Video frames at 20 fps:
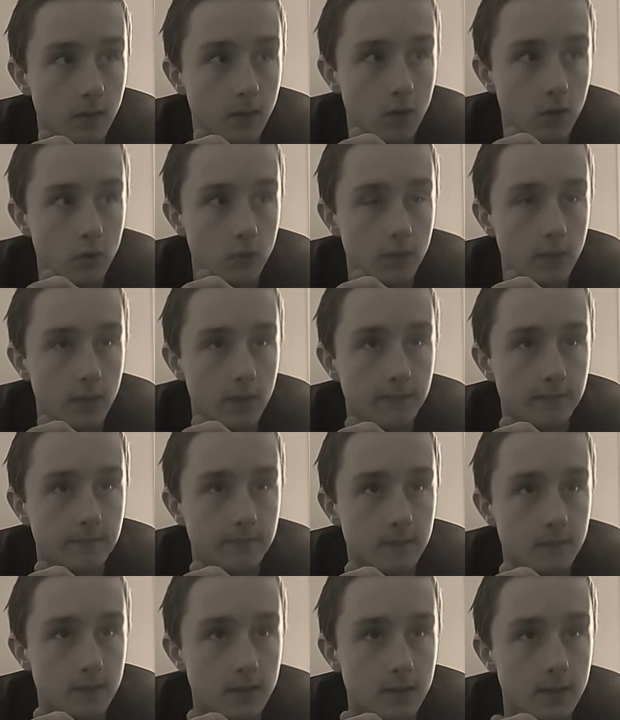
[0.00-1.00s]
Oakwood.
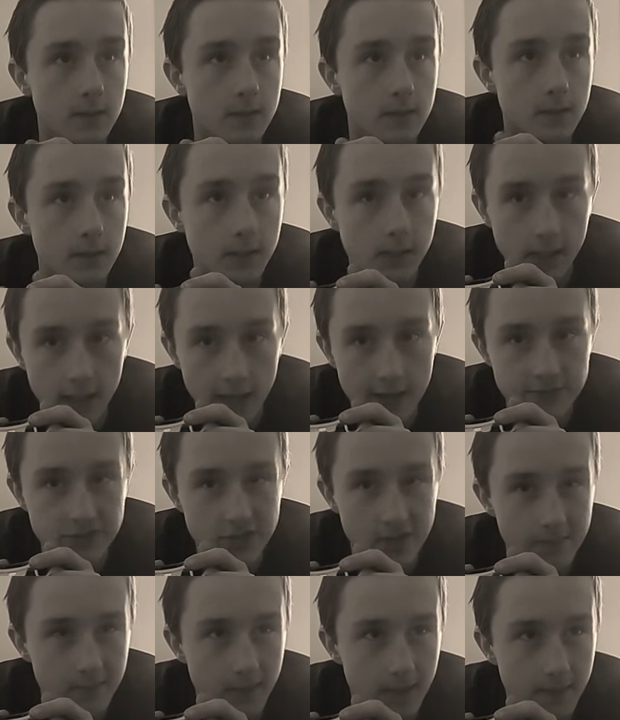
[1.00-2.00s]
I
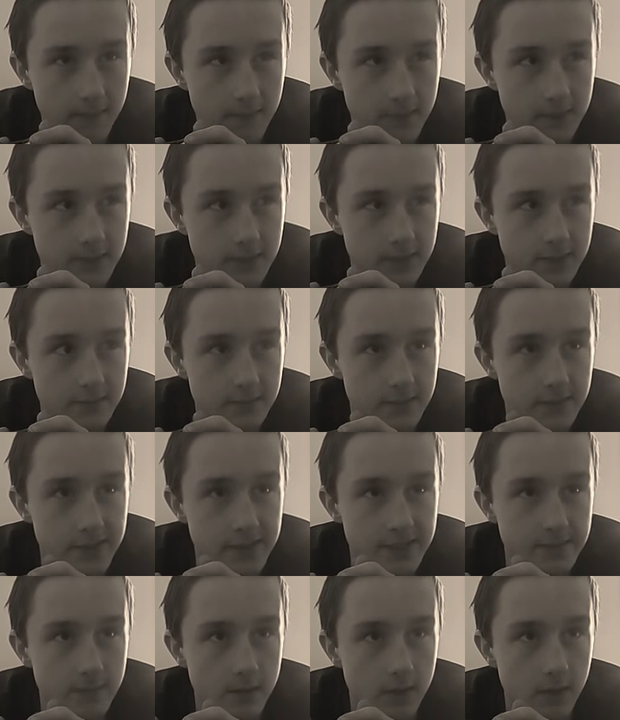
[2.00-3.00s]
saw like
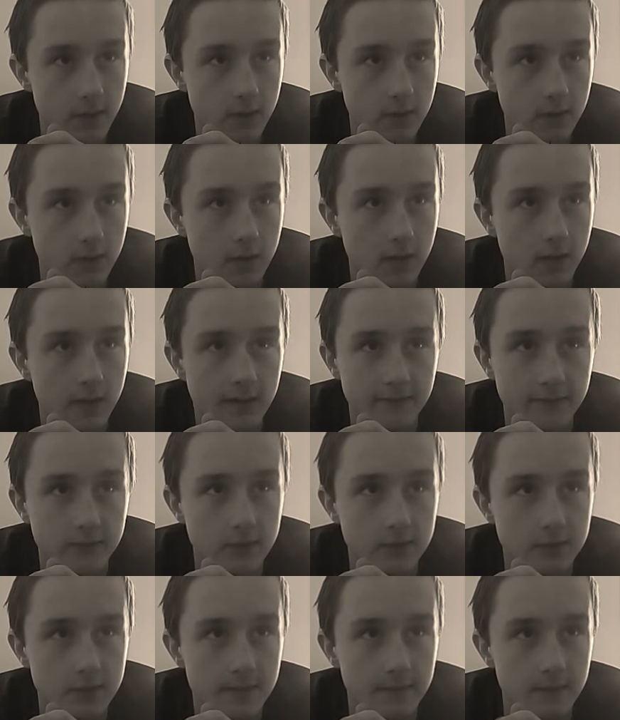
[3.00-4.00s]
Mrs. McGurloff
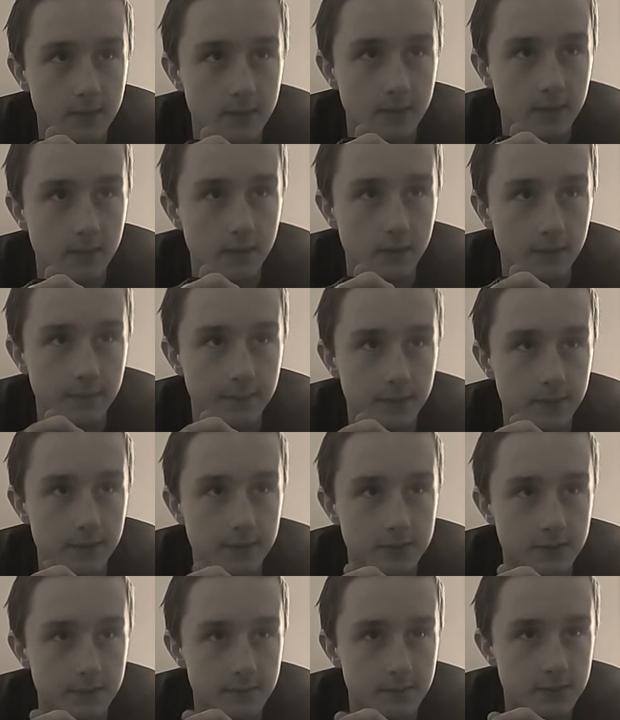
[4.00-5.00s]
or something. There
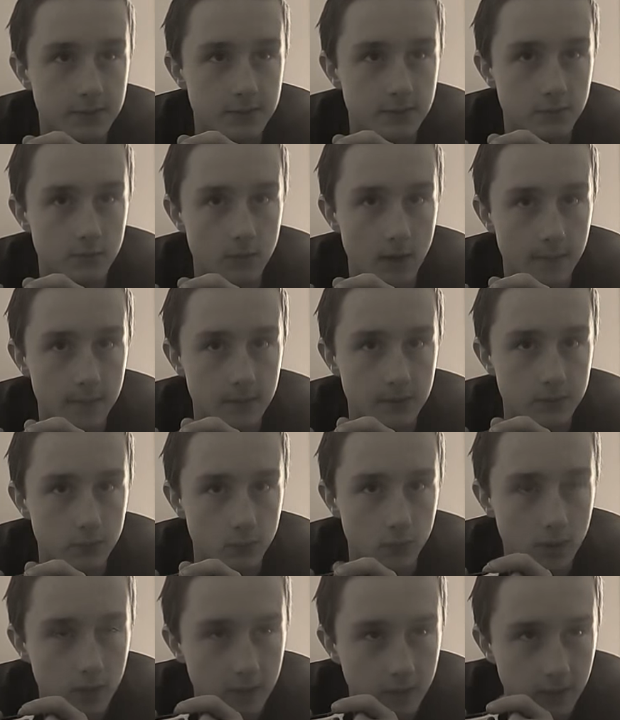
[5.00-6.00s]
was Mr. Roberts.
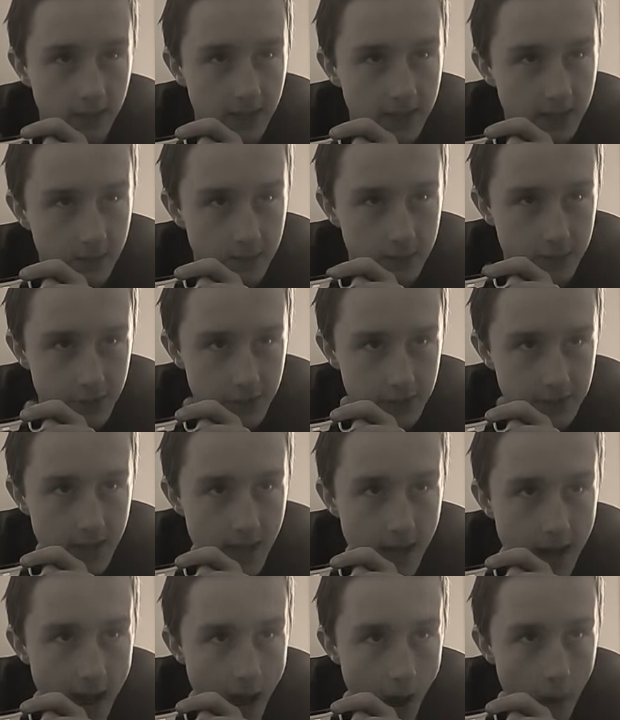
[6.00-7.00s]
World Languages.
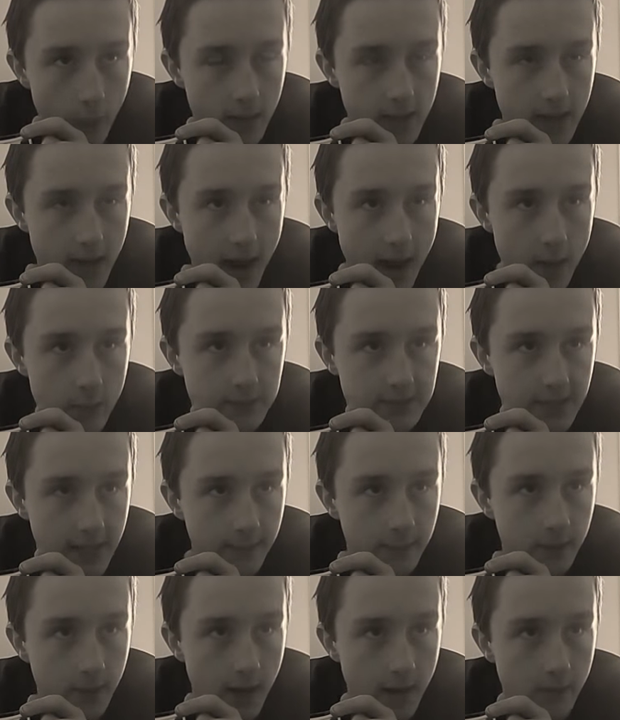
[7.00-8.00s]
I
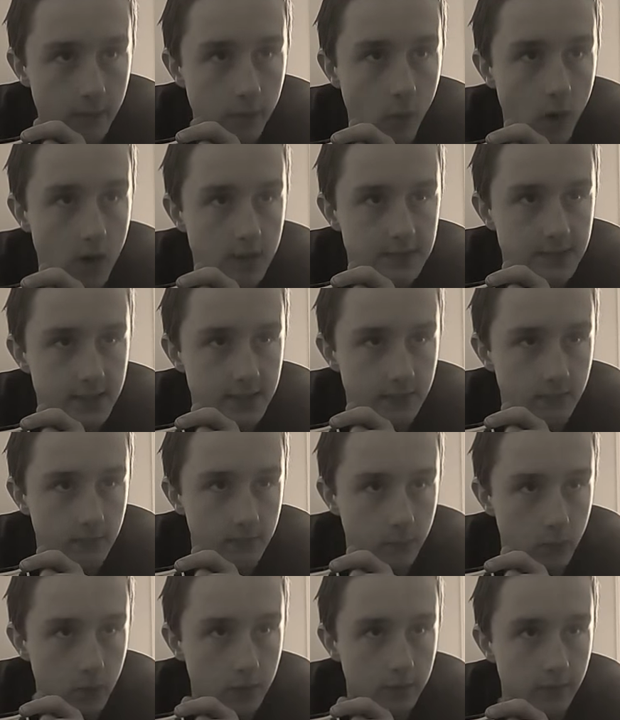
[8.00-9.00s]
walked in
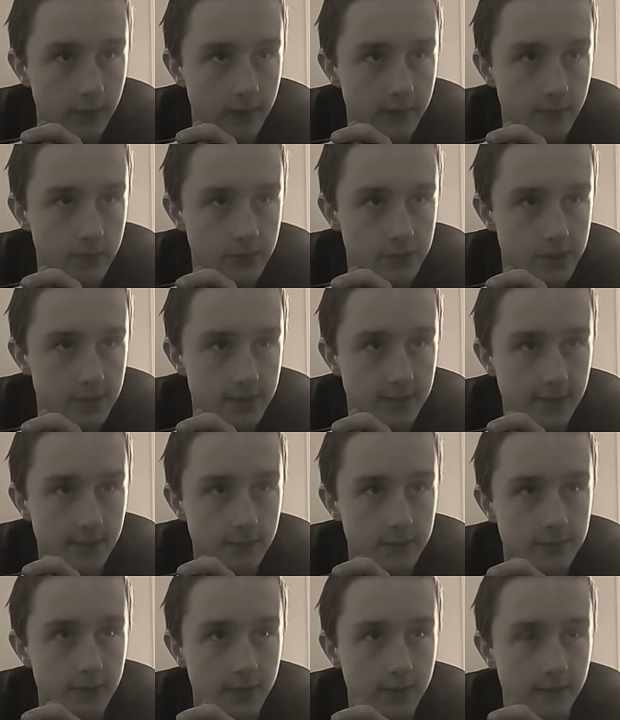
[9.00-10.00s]
World Languages and
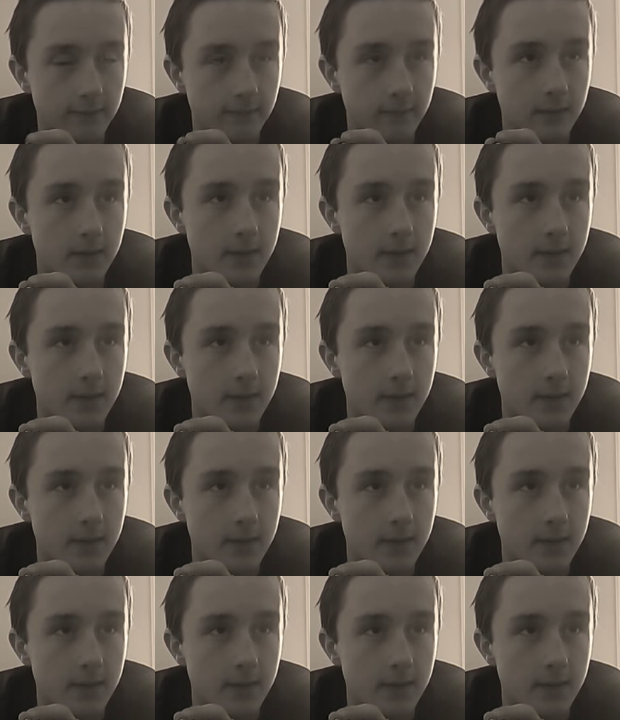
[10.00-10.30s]
there was like